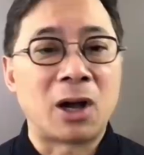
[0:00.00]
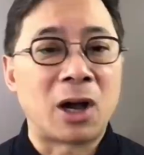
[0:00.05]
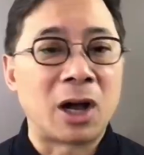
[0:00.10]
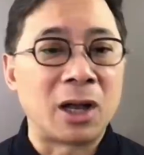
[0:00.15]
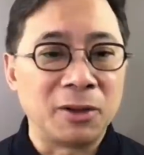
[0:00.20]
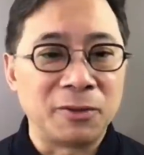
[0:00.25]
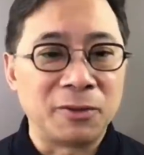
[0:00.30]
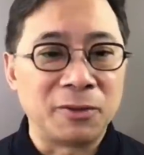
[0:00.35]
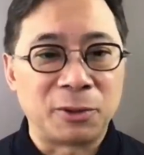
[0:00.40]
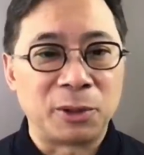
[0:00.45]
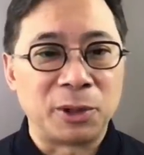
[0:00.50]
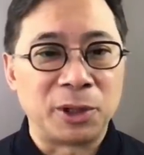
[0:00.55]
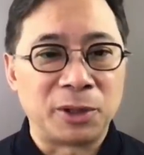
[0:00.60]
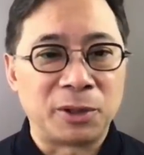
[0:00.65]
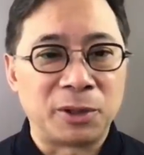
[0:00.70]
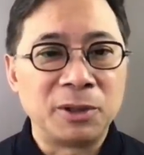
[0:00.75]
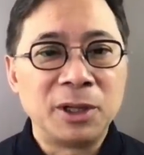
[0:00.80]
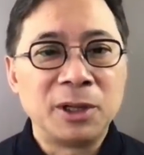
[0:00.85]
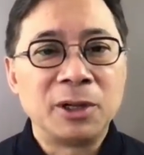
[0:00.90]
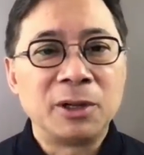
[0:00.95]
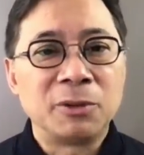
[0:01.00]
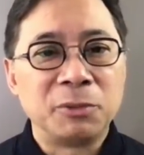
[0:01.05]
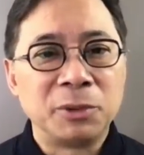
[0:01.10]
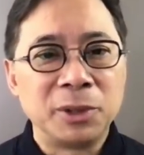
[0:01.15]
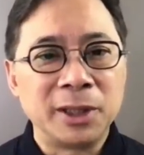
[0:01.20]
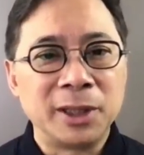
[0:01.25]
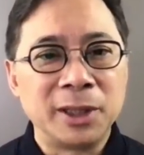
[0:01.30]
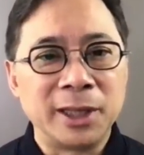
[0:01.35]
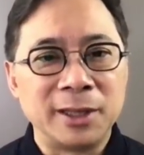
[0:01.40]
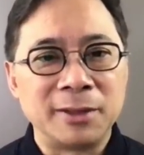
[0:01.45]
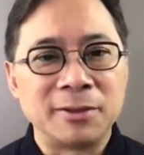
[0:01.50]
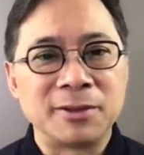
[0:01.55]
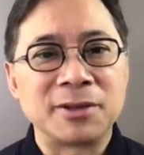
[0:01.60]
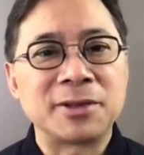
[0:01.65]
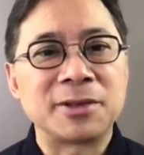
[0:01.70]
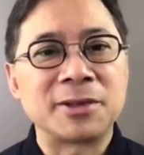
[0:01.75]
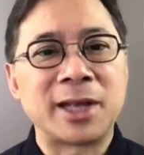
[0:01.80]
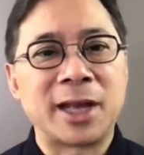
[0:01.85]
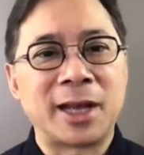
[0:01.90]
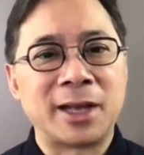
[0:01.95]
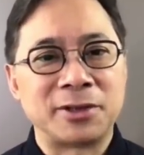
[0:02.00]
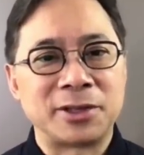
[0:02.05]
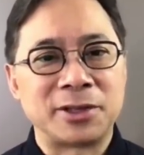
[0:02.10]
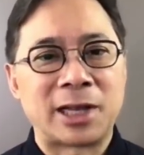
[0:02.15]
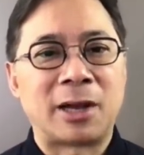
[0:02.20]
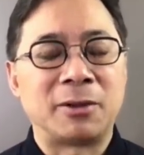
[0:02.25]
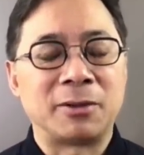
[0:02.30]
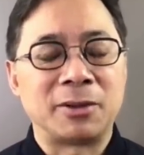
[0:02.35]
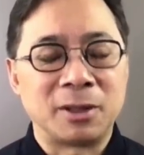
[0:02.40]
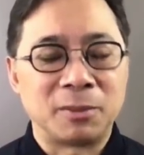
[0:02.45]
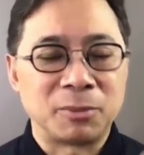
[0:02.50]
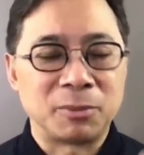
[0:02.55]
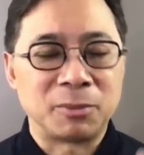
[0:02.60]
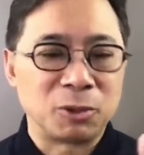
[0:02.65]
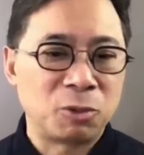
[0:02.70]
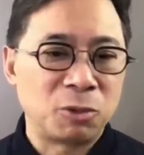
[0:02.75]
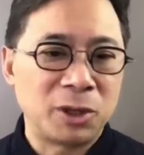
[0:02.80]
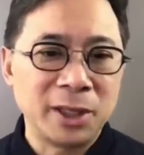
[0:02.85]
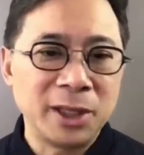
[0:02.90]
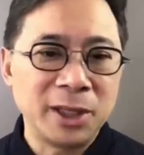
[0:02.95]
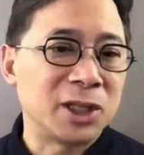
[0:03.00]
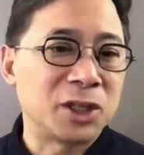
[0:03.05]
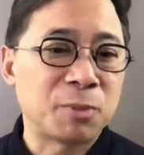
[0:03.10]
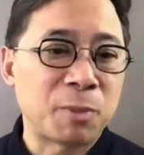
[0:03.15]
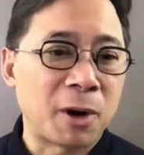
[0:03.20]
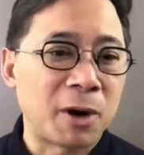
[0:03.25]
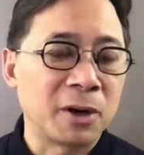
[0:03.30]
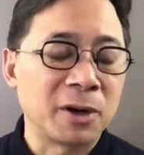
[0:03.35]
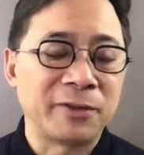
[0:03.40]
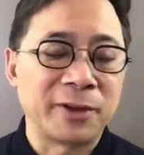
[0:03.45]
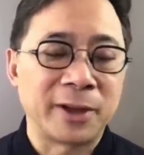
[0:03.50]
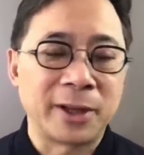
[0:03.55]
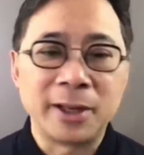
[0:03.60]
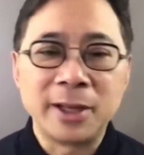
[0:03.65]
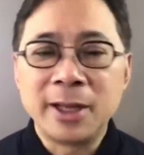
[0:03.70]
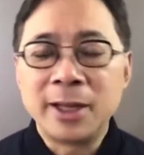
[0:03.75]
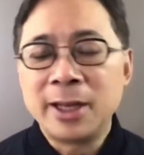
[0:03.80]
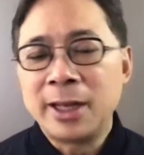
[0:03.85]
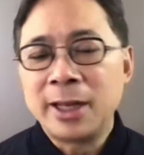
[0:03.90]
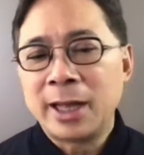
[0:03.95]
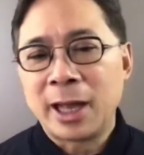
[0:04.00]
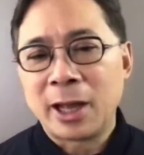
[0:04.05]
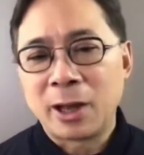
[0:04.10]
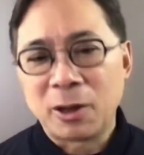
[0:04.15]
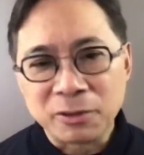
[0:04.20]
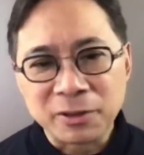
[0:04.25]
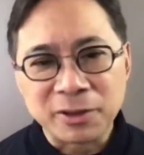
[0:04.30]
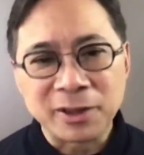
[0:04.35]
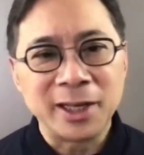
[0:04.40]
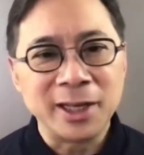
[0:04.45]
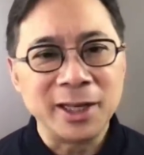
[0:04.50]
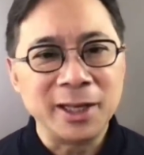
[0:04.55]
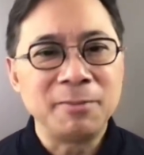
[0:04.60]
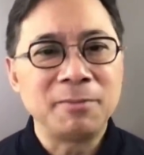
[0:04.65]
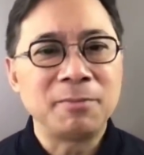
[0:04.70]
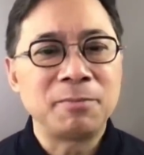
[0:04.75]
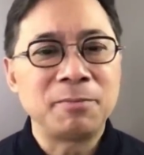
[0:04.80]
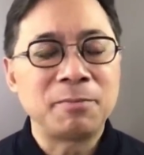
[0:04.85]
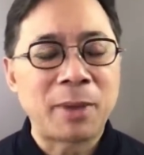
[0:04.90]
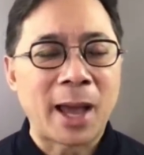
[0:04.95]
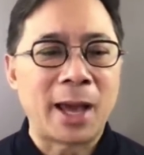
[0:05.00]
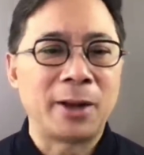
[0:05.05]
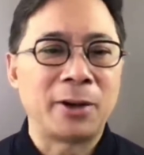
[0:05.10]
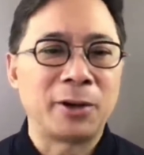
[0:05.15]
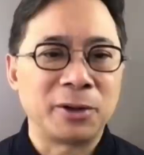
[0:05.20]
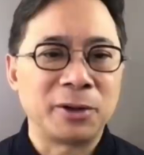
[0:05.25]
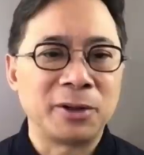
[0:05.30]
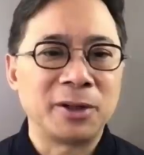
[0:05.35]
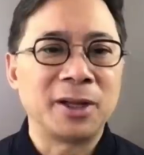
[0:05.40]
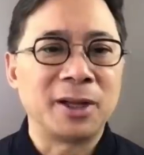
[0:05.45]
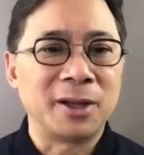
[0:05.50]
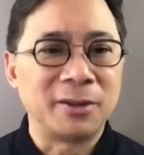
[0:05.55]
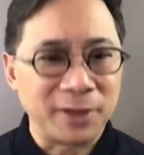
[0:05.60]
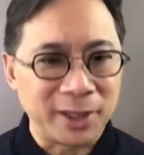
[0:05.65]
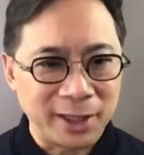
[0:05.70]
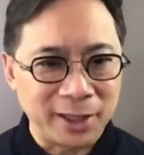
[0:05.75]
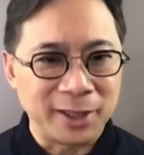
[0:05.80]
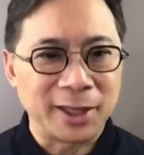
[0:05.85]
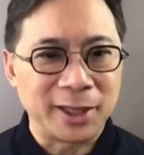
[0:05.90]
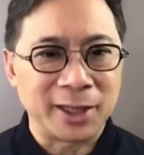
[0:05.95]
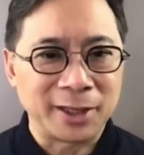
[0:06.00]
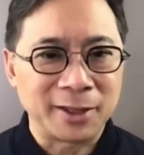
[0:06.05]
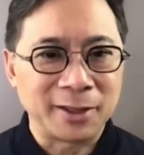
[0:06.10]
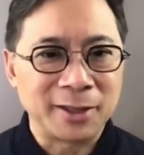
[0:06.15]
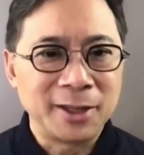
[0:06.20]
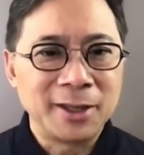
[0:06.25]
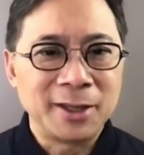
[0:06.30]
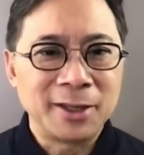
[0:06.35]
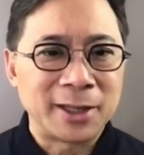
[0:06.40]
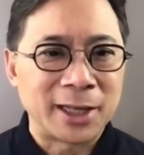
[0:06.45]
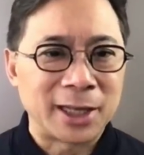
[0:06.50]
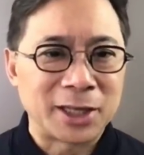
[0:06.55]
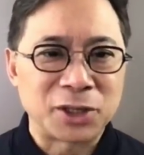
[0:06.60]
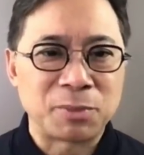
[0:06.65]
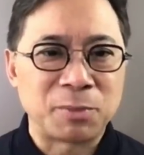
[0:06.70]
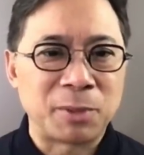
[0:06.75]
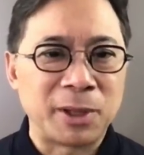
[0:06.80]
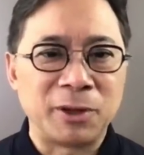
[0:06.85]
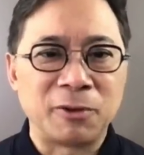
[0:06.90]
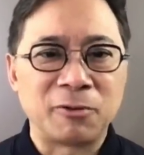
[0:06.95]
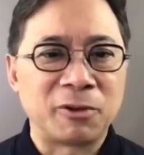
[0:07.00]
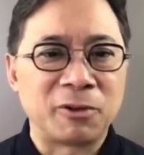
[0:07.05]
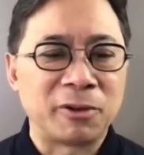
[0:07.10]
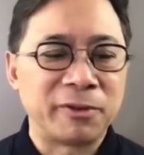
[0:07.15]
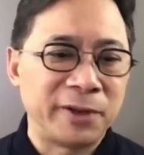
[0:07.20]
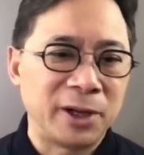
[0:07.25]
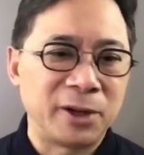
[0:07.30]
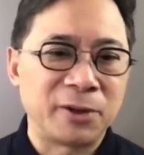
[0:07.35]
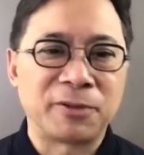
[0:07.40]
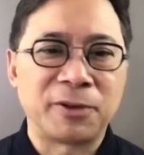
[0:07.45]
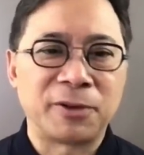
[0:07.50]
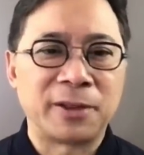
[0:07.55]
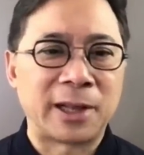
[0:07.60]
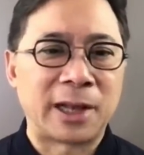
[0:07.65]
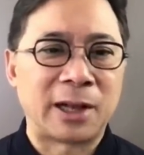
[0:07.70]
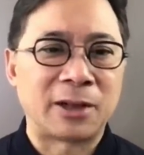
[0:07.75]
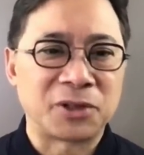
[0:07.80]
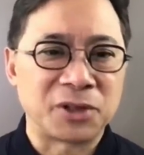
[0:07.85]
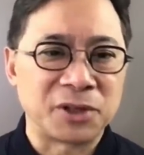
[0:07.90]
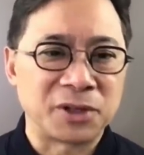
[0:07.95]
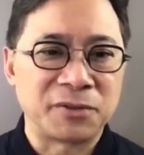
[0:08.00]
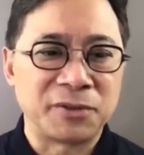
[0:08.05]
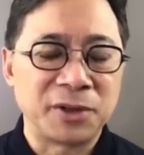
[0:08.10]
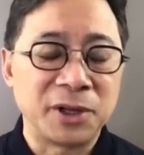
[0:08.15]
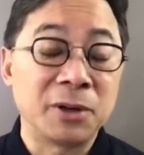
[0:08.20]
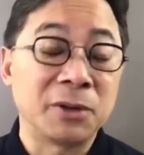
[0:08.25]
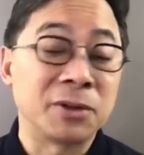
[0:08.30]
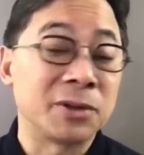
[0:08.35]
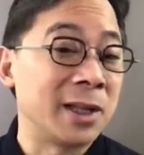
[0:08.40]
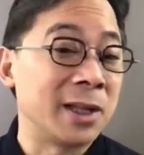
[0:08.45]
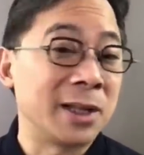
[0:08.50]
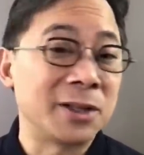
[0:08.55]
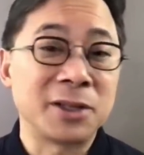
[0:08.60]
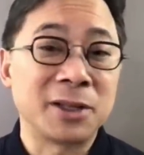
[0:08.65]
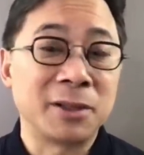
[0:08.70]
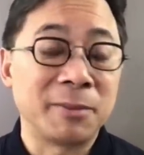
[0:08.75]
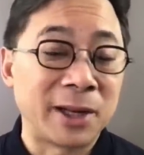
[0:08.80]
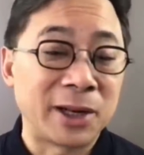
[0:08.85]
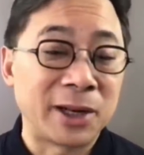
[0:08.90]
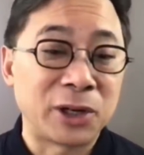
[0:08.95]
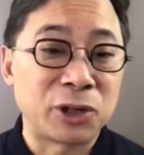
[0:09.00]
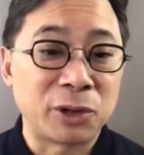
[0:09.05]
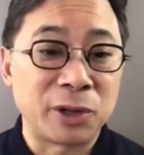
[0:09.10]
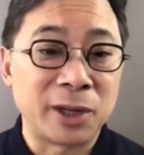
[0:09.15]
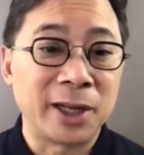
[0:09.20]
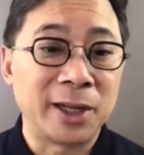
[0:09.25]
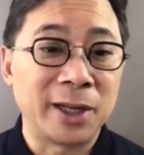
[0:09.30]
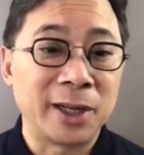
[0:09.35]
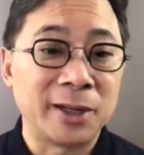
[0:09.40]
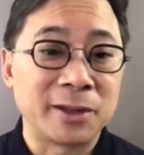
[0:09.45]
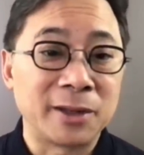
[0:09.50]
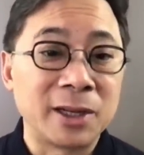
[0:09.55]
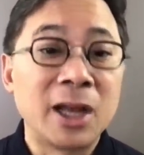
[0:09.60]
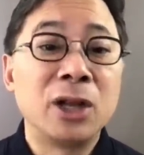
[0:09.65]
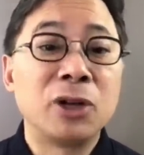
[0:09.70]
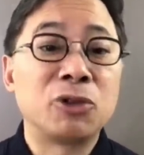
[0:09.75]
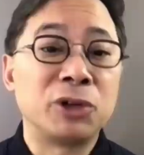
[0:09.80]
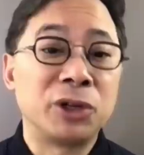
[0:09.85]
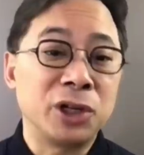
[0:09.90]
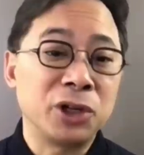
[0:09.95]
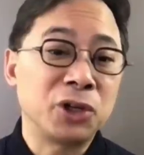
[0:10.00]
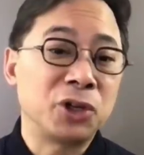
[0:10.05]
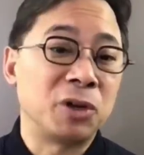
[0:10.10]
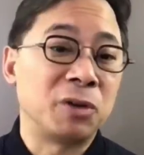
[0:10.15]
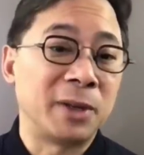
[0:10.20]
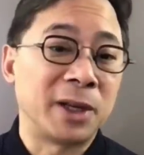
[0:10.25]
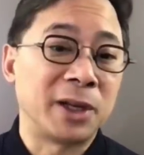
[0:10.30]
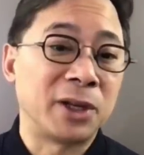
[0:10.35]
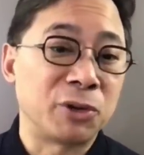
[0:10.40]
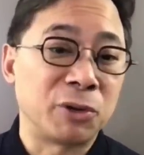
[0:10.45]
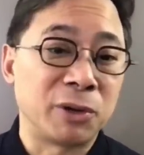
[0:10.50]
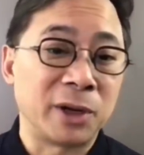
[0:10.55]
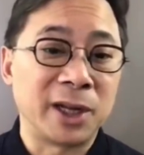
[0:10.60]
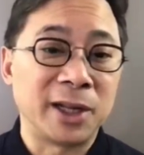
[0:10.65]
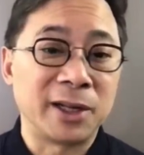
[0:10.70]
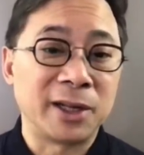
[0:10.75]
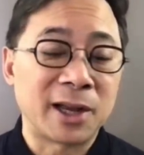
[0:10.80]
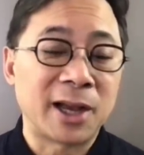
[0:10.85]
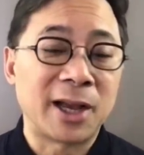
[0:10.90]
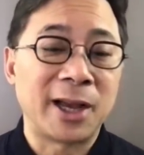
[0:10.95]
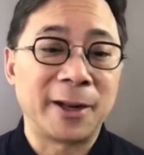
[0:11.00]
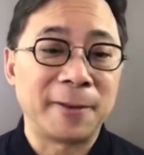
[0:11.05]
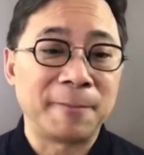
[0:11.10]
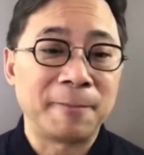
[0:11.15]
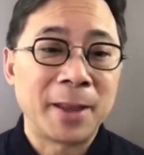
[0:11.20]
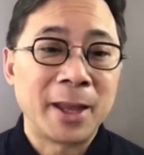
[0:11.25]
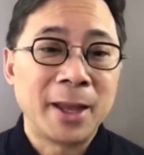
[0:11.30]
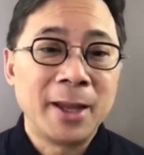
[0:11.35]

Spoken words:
olive oil really stands out. Number one, it's part of a healthy pattern of eating that's been revered for thousands of years. And that's in the Mediterranean, traditional Mediterranean diet.